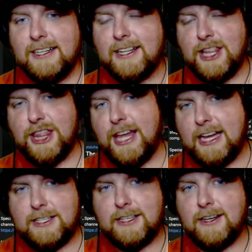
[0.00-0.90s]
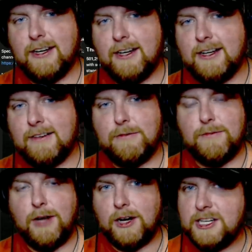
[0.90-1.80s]
that
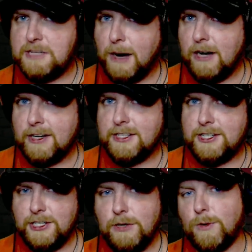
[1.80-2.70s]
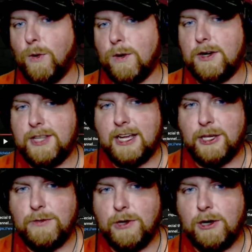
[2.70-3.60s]
are inspiring to you or that
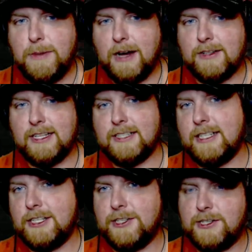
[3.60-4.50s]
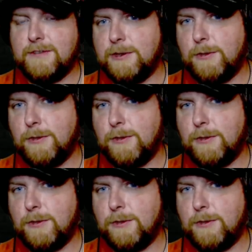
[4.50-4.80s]
you know about that deserve some